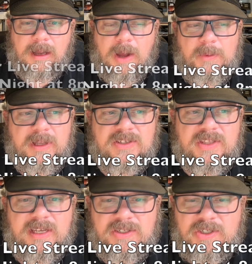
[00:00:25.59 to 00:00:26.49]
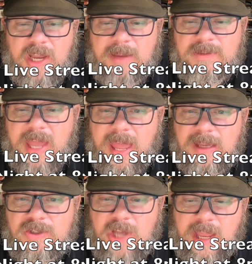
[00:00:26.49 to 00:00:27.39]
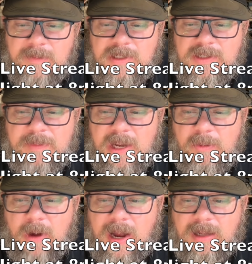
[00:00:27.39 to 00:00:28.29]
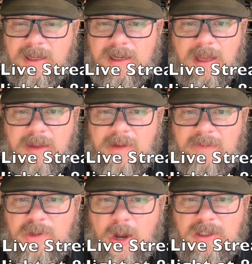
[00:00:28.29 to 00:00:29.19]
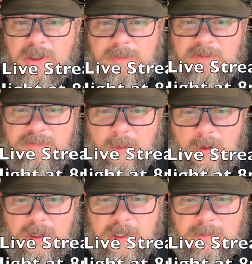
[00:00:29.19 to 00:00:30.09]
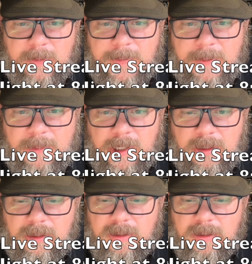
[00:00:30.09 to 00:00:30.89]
Oh, it's this James. Hey, James, it's been a while. I, I, I've talked to you before. Do you remember?